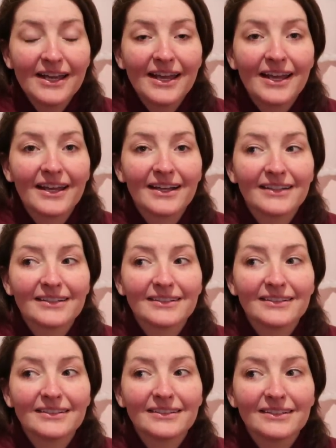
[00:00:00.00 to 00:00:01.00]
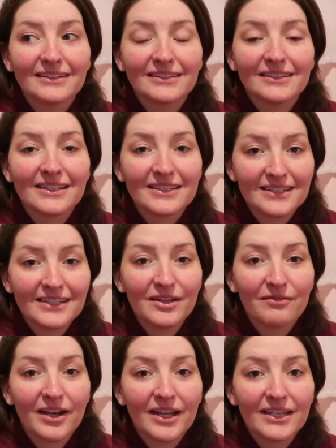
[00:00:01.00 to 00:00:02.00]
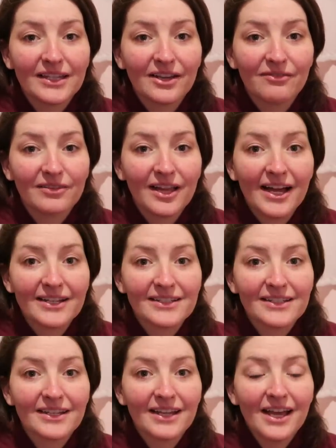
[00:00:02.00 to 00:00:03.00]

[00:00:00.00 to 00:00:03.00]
and let's see if I can lay flat.